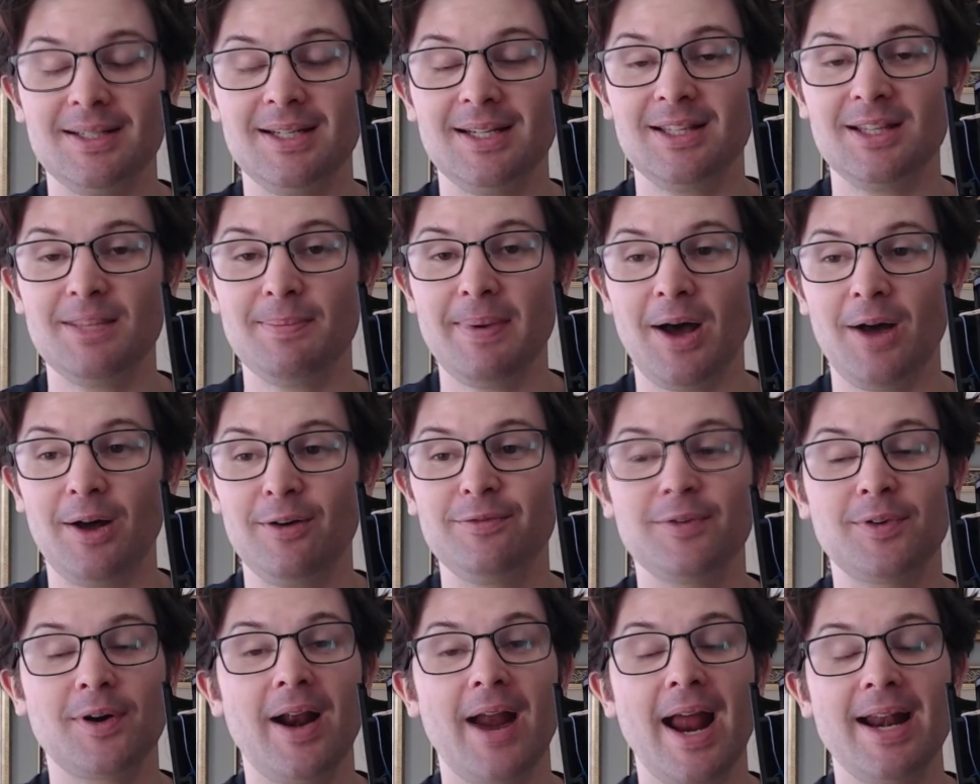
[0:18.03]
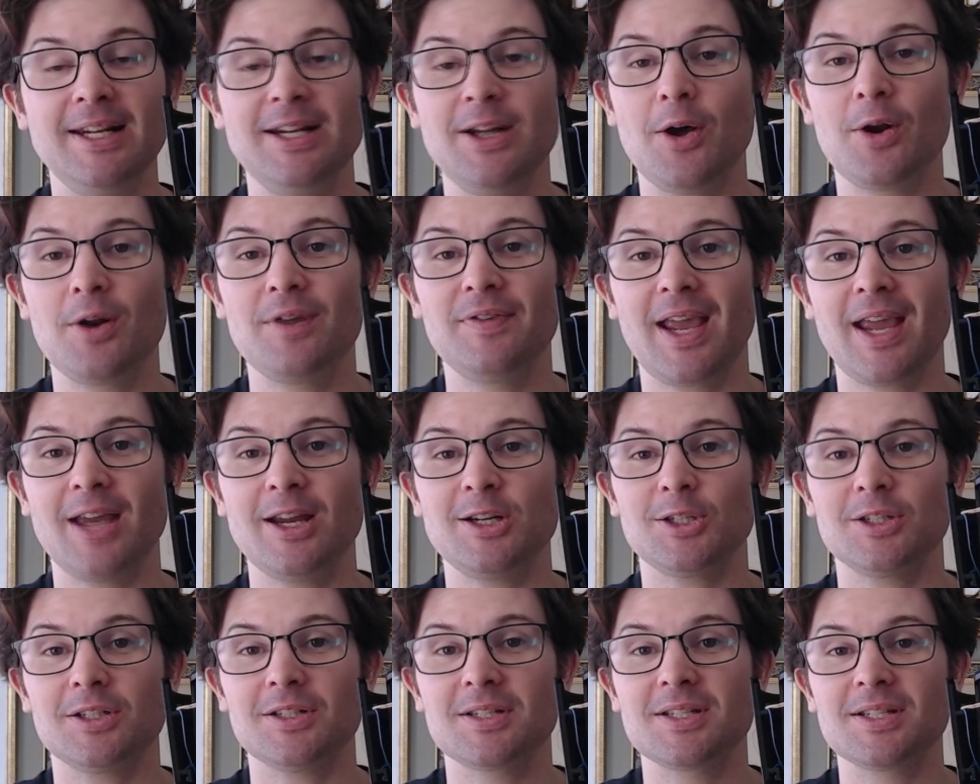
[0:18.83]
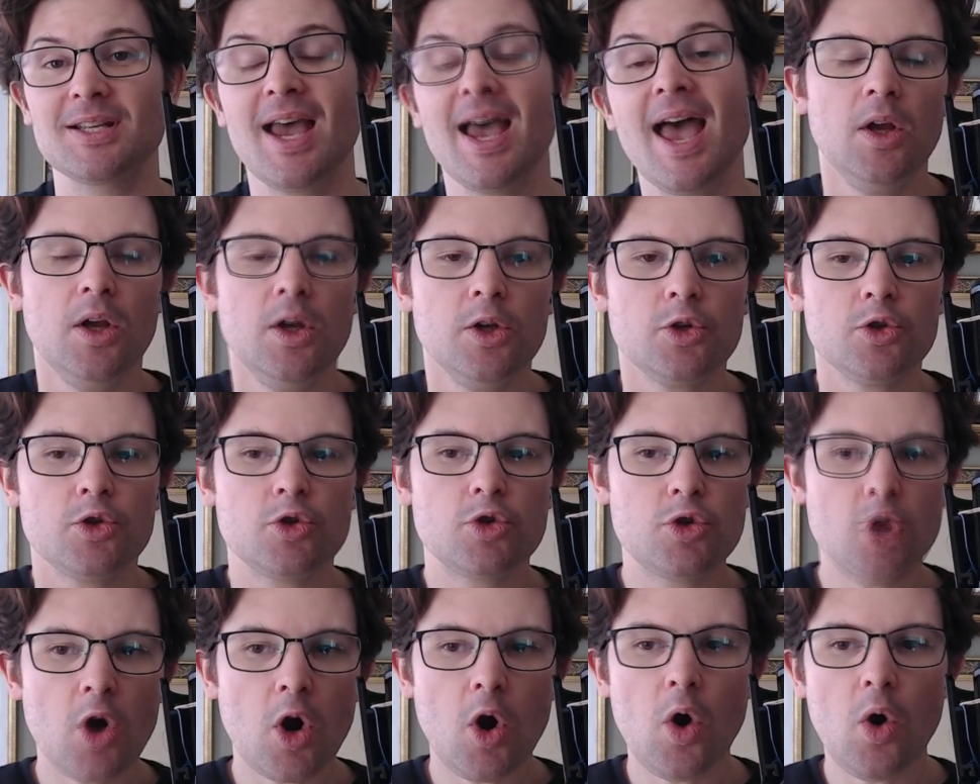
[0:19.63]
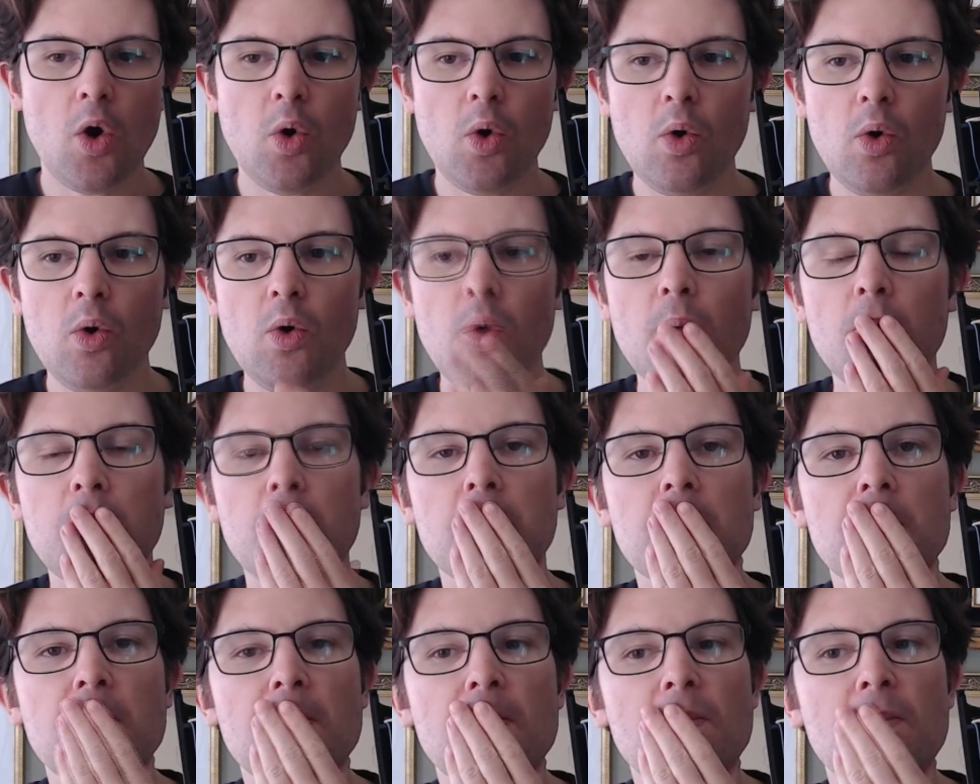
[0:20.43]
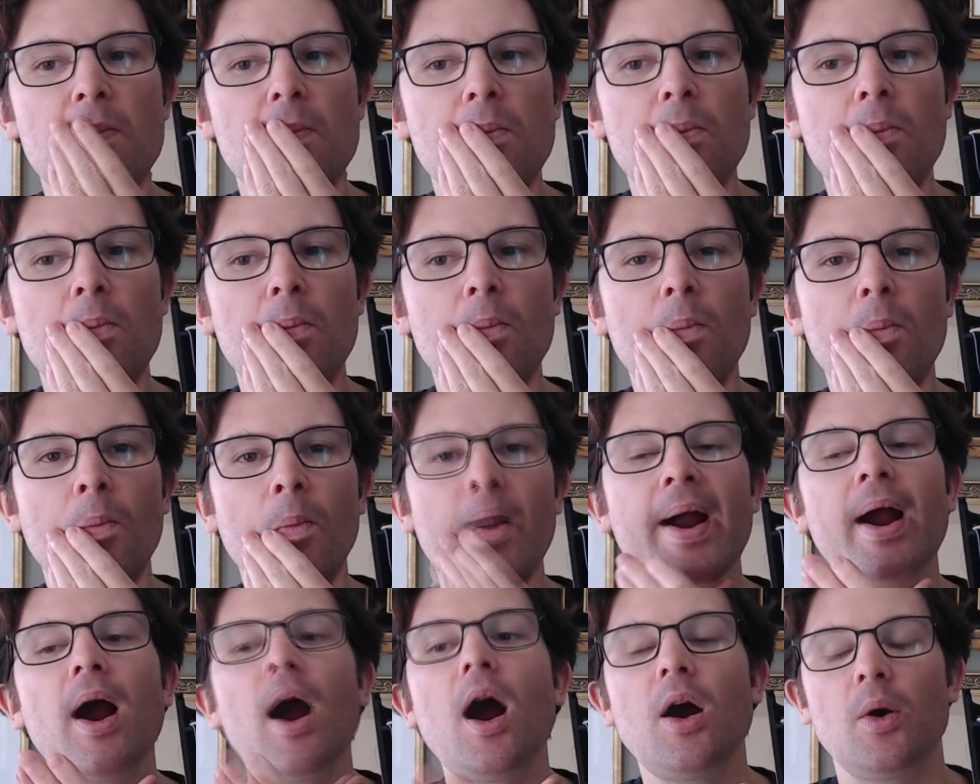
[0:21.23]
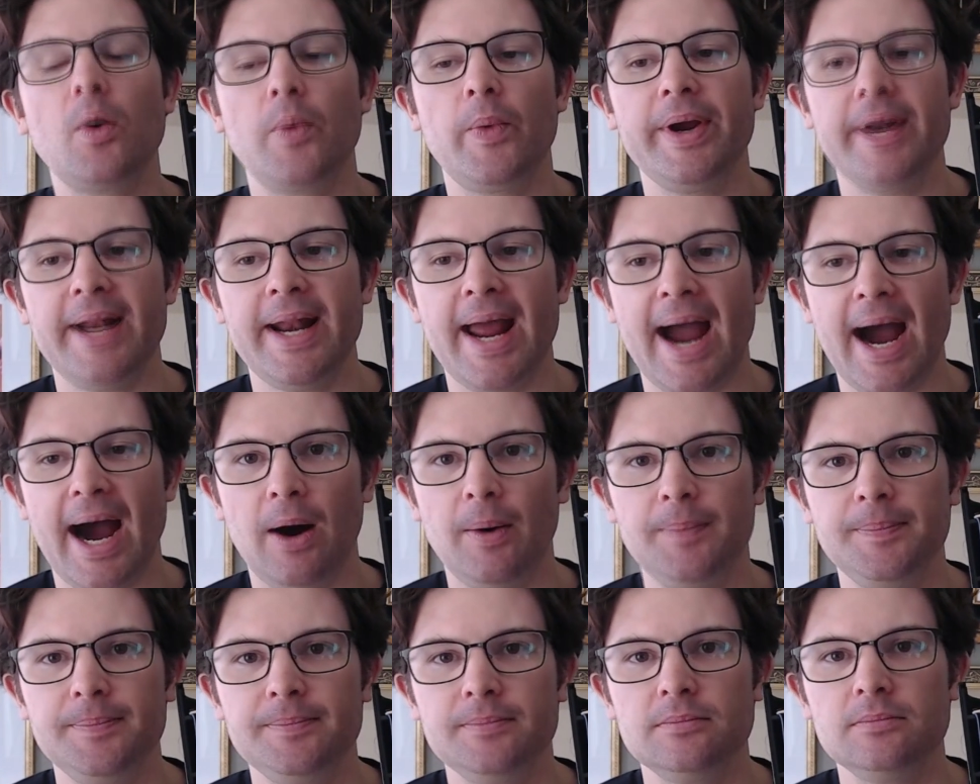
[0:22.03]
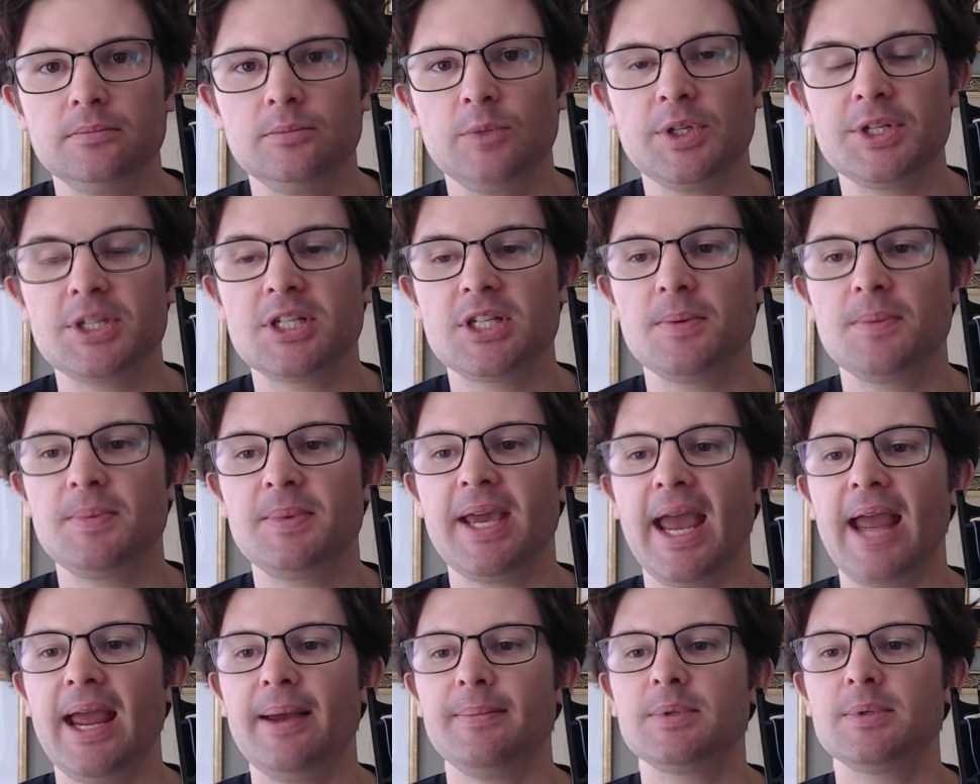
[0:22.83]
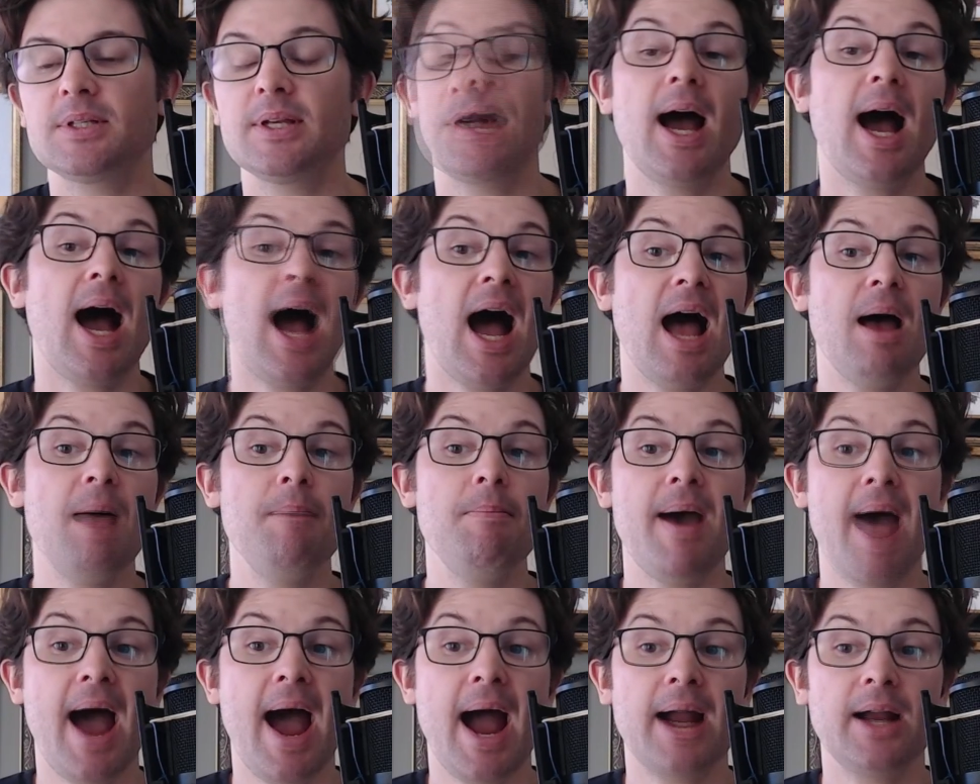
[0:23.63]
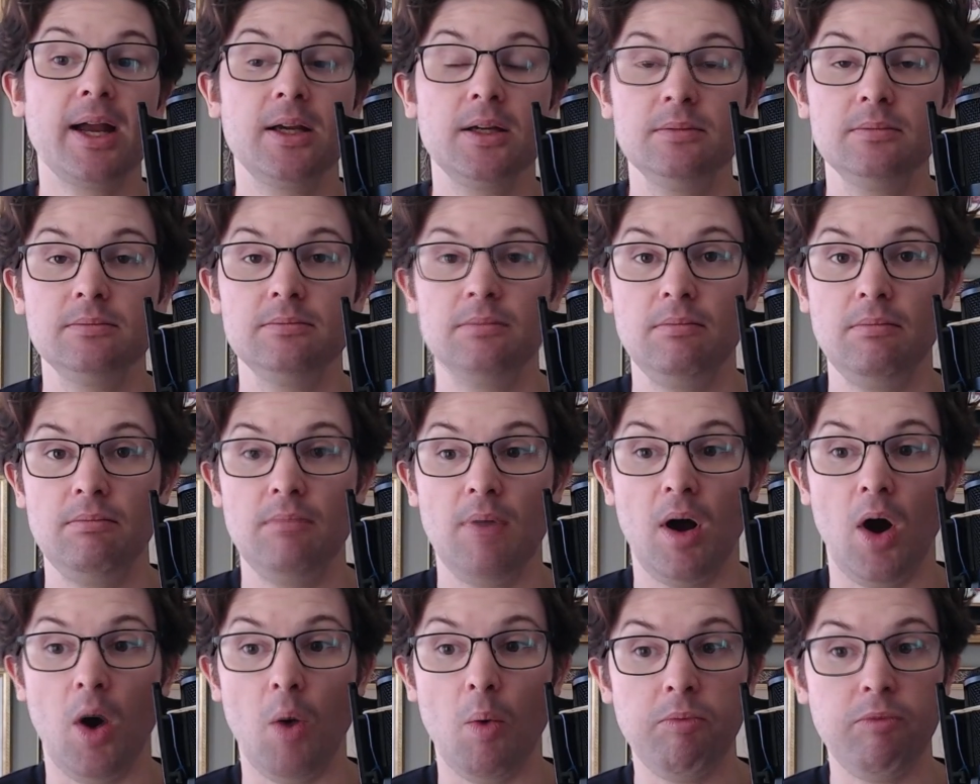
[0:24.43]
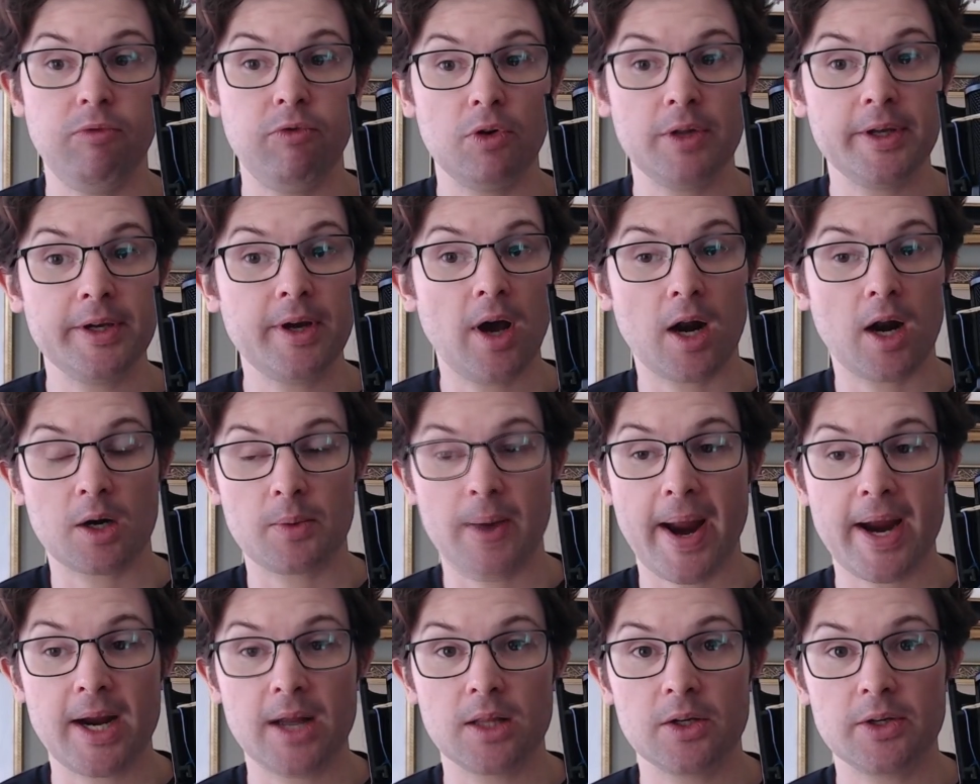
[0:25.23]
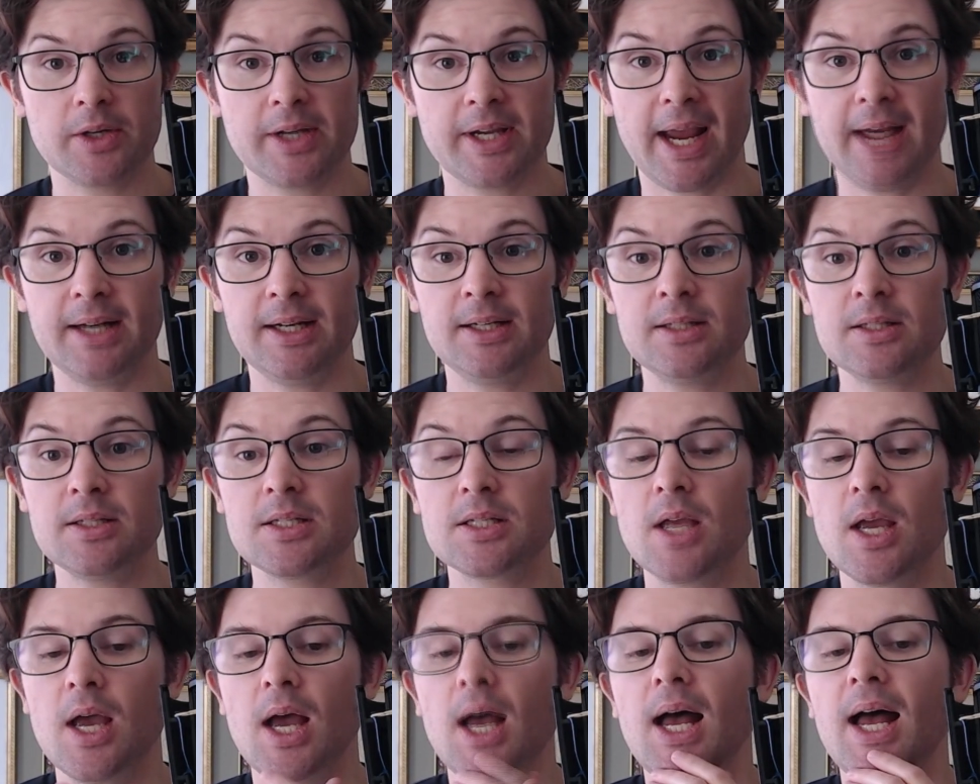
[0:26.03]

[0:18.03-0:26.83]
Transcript: ding the bell for any notifications. So, where are we now with some games? I'm back, hopefully on a regular cadence.